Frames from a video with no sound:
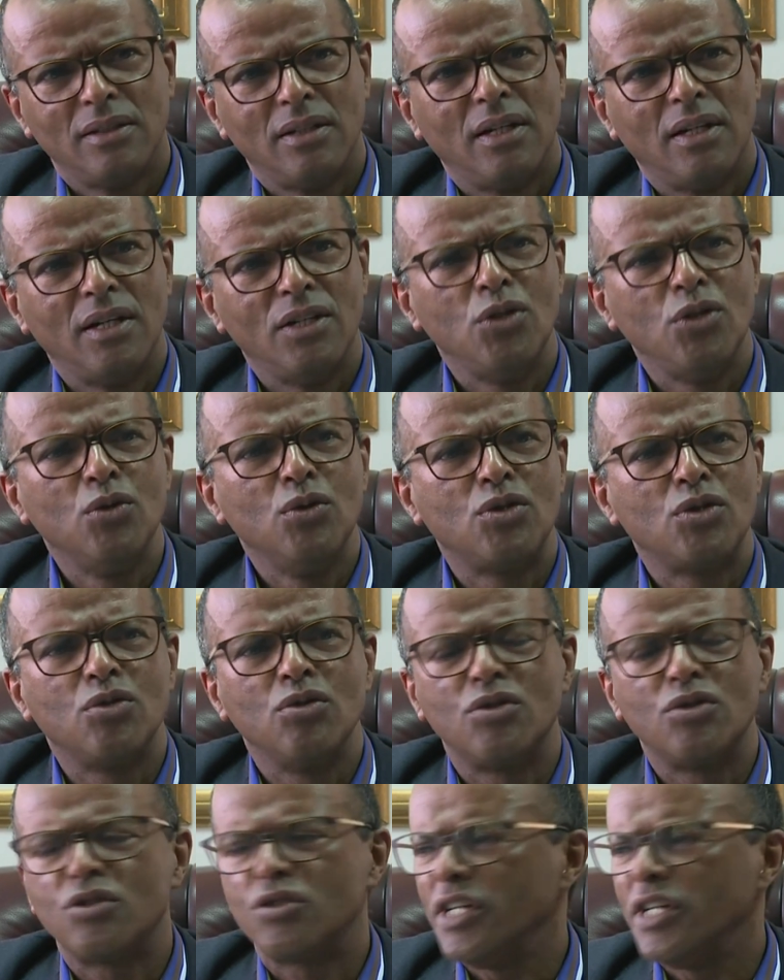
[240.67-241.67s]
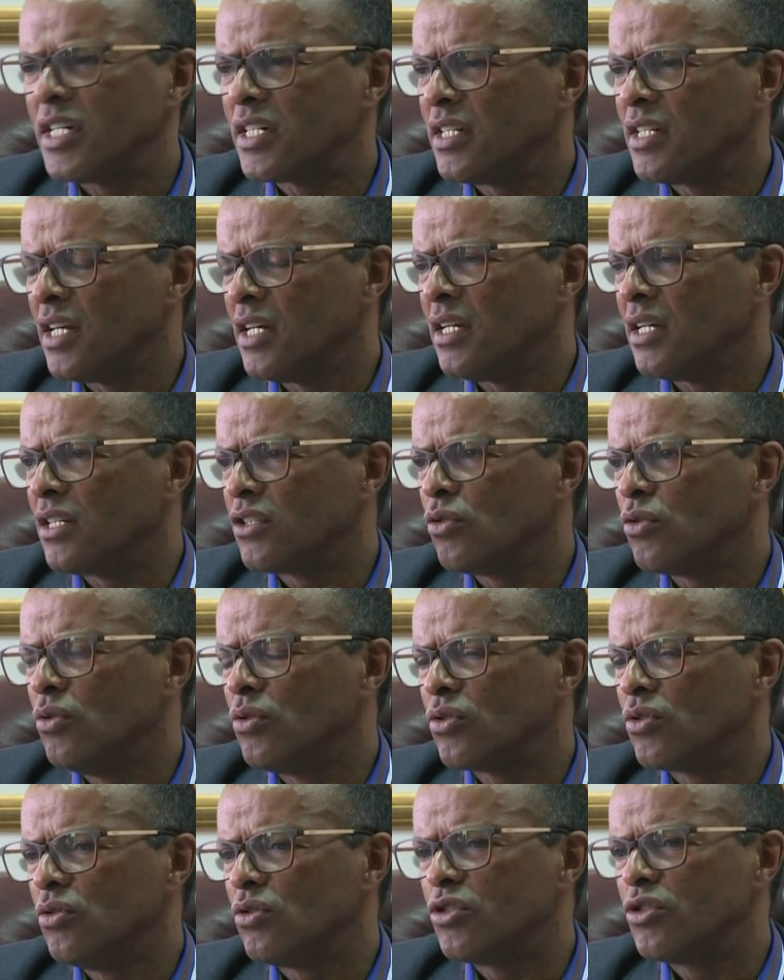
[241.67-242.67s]
uh, you to treat, uh, to,
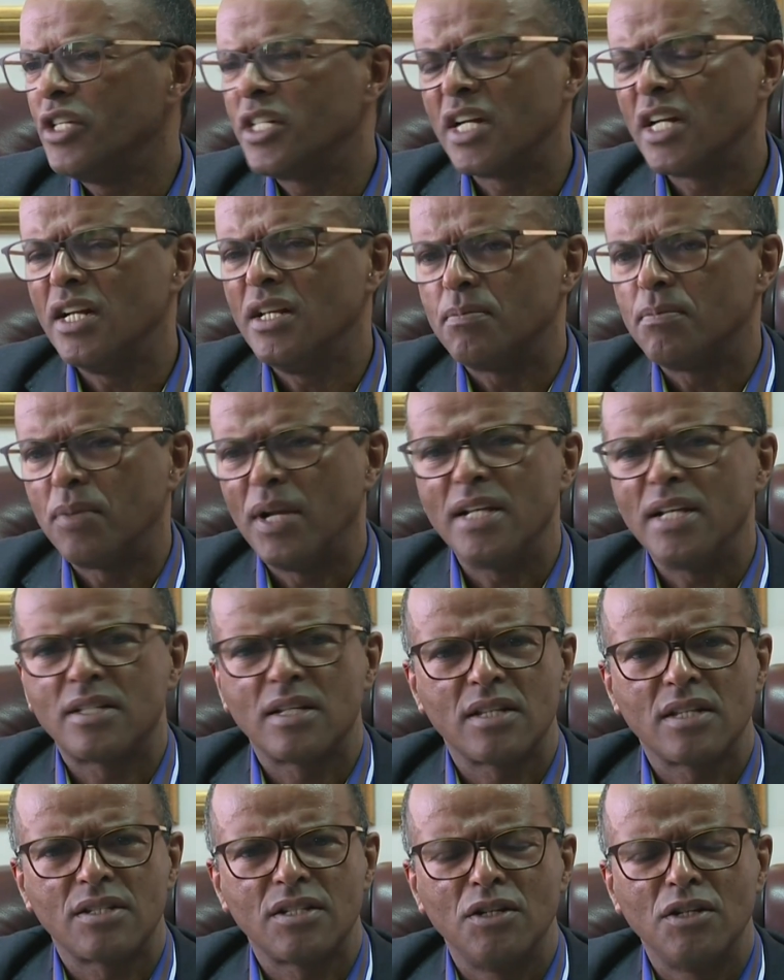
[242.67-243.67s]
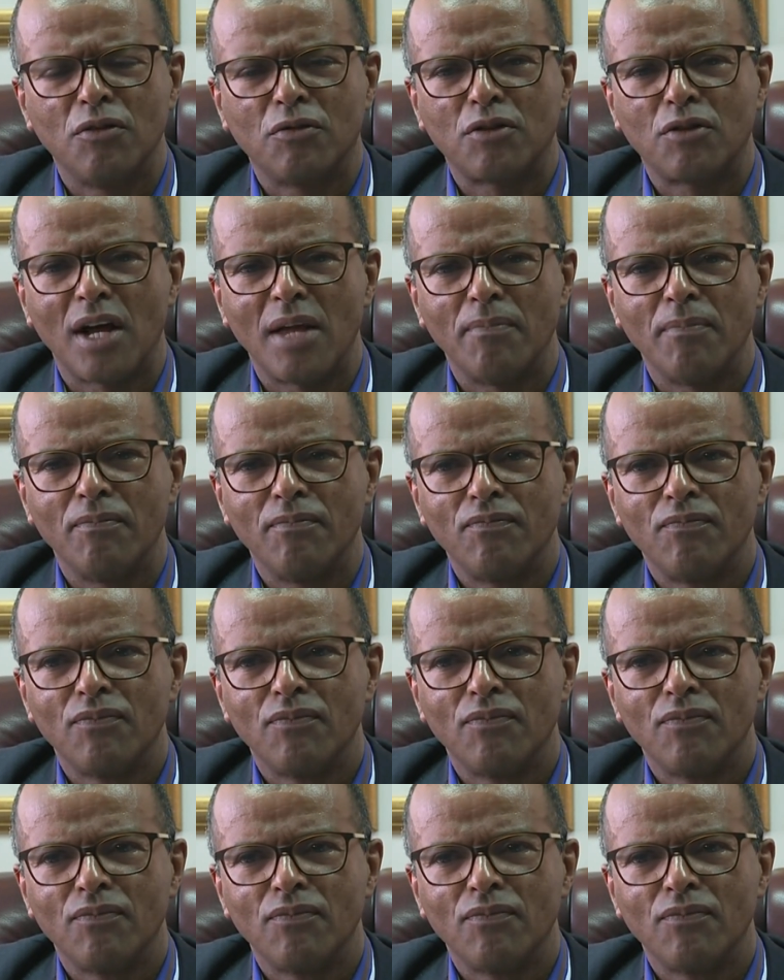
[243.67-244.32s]
to treat any place as a scene of crime.